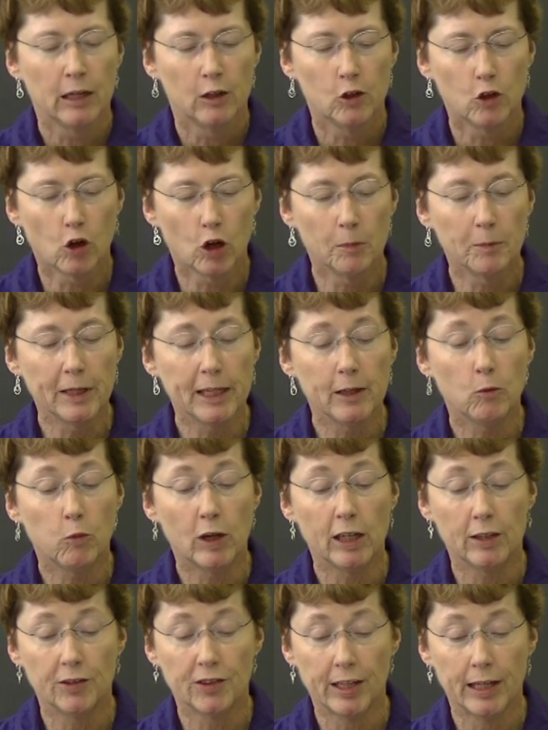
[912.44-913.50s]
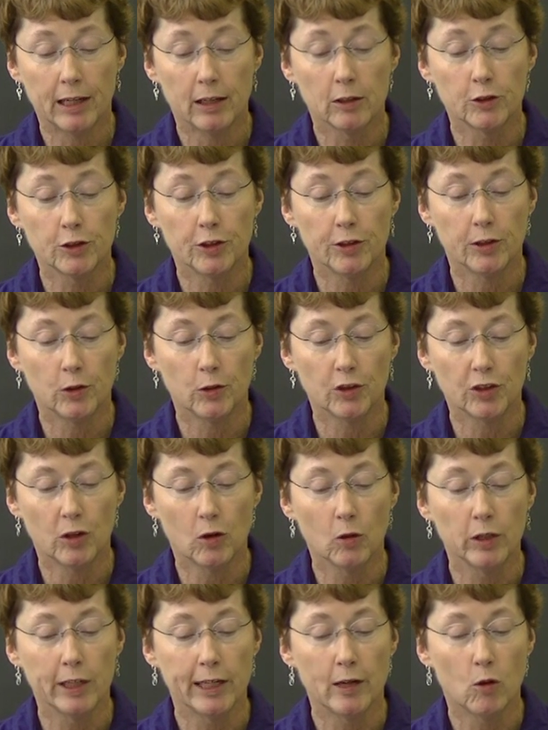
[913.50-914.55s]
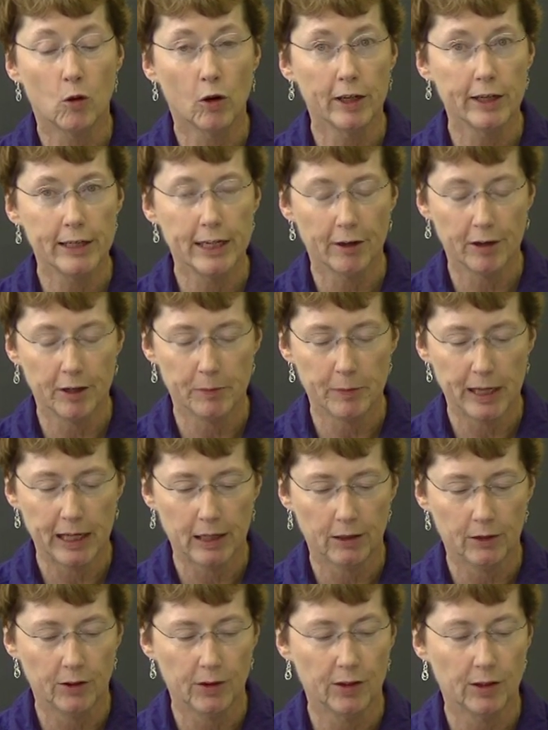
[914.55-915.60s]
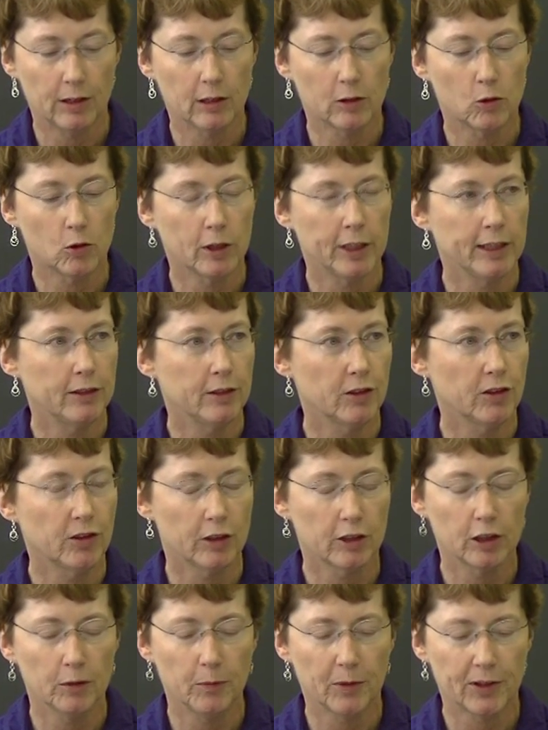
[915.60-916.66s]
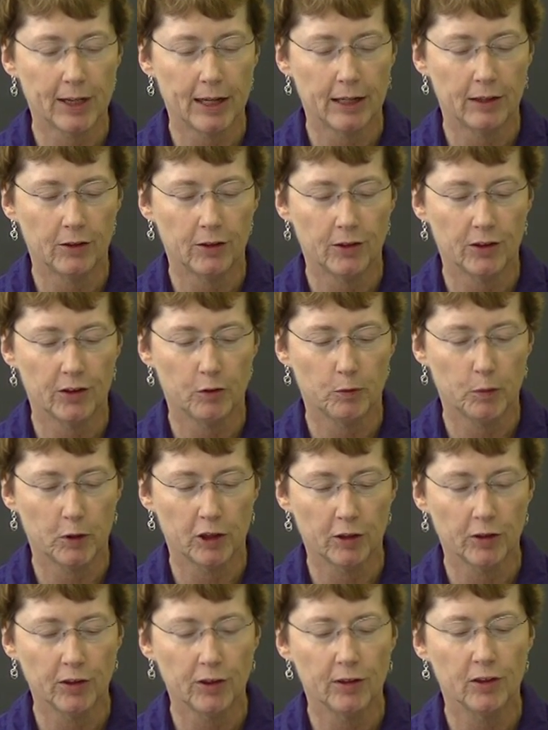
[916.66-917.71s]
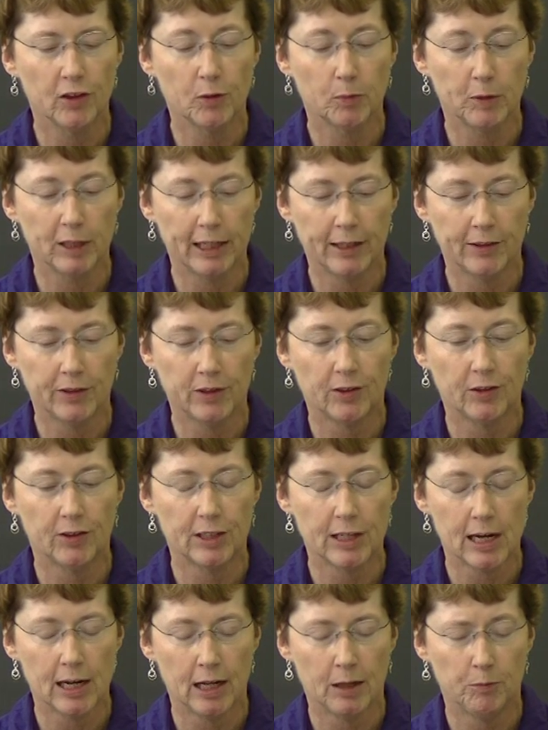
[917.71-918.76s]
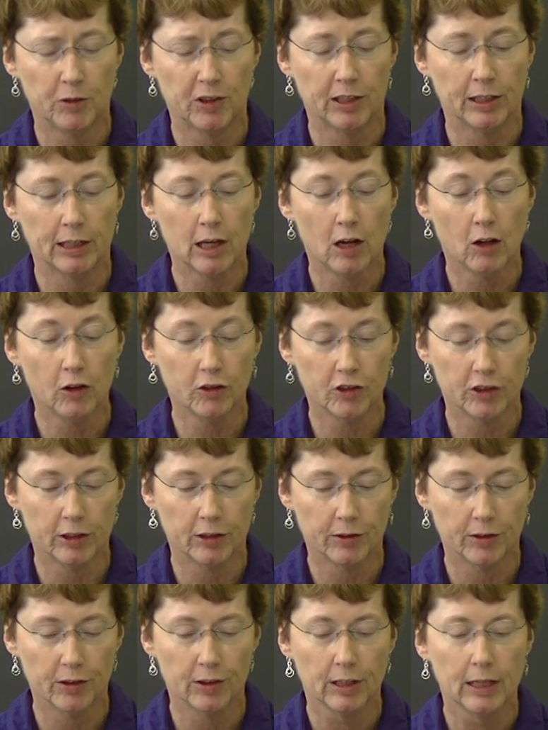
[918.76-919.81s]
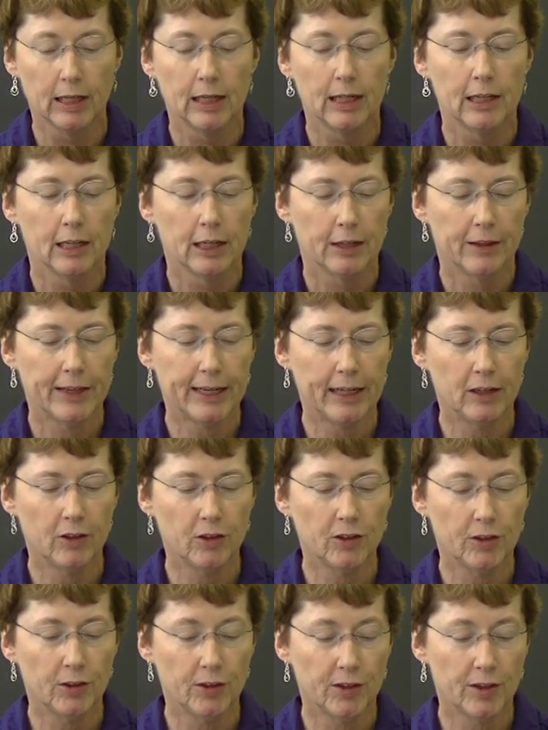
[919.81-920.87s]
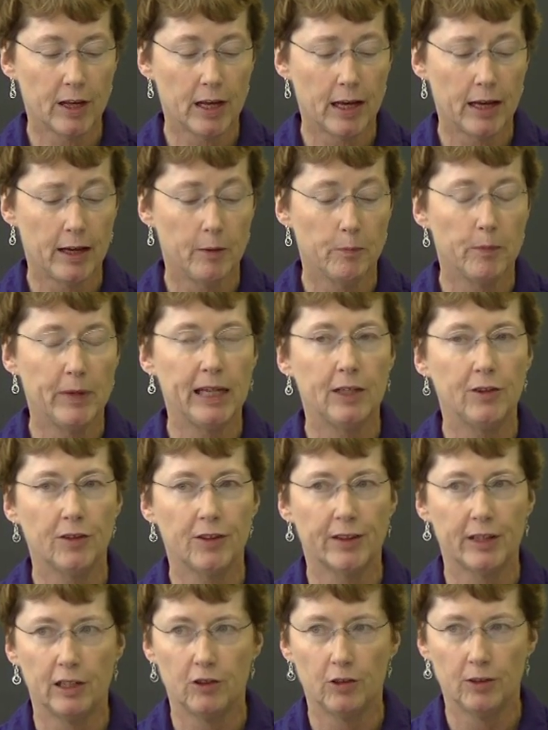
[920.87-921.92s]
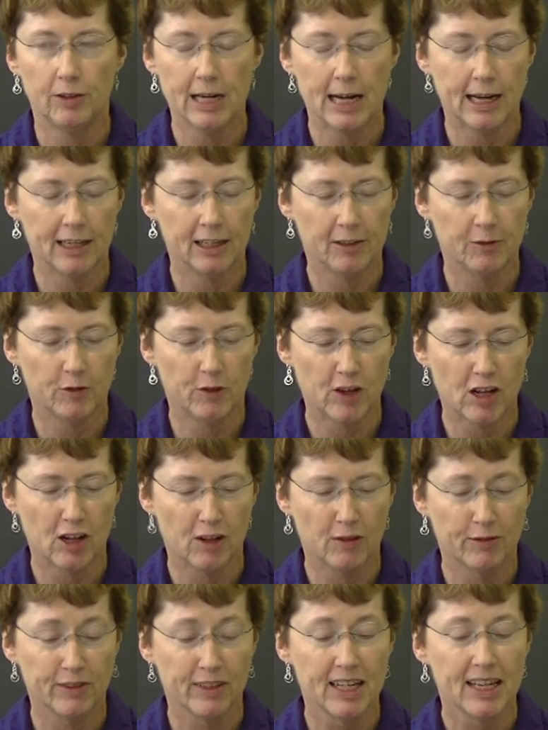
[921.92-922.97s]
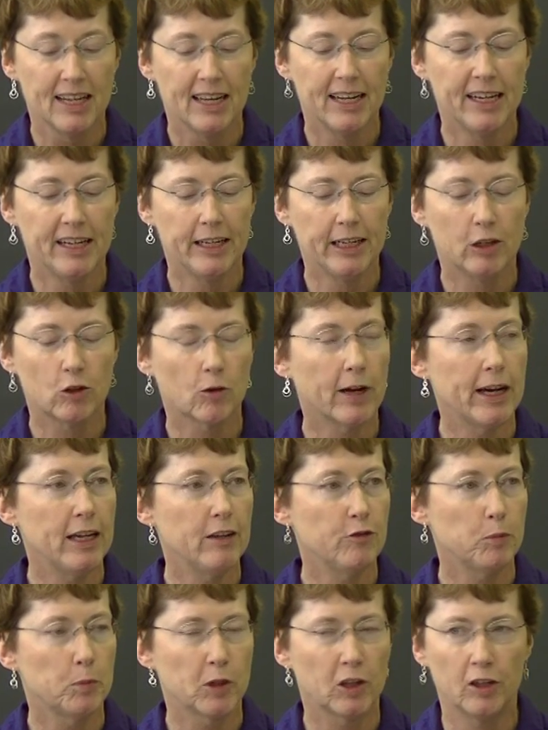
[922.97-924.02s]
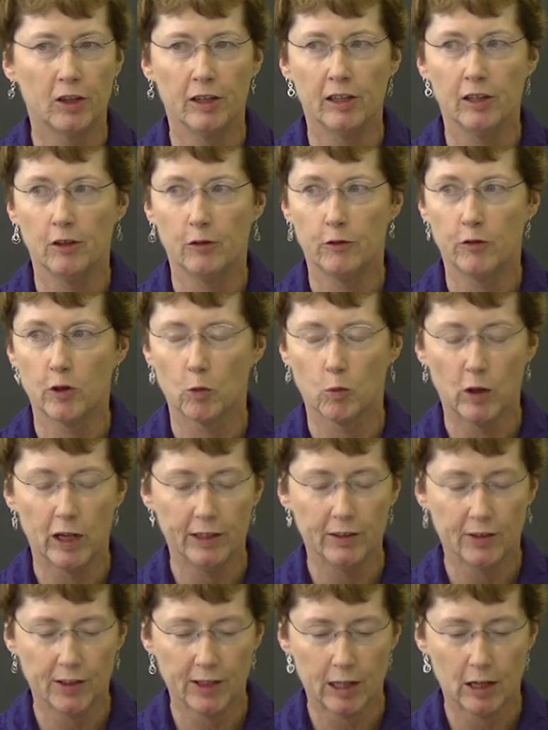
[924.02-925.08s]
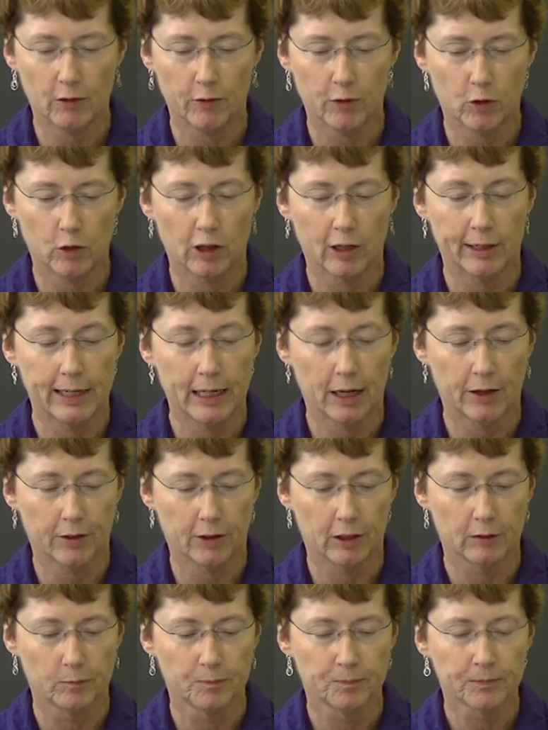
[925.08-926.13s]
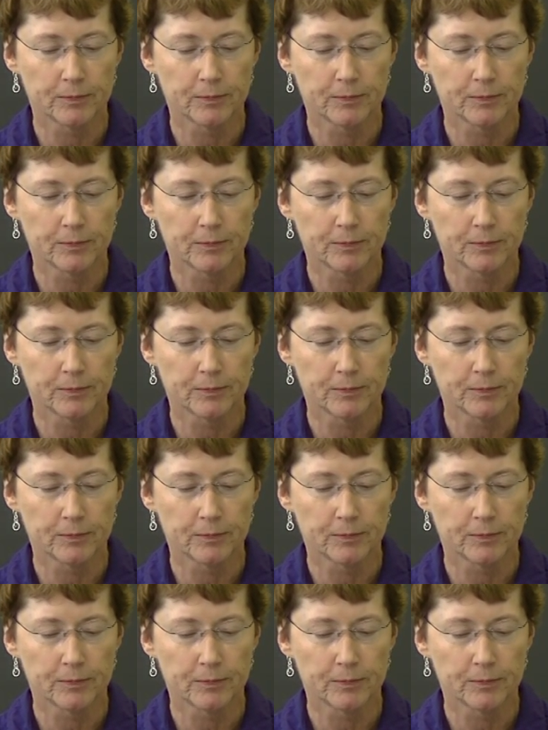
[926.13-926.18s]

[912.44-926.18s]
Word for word: normally one is held to use only ordinary means according to circumstances of persons, places, times, and cultures that is to say, means that do not involve any grave burden for oneself or another.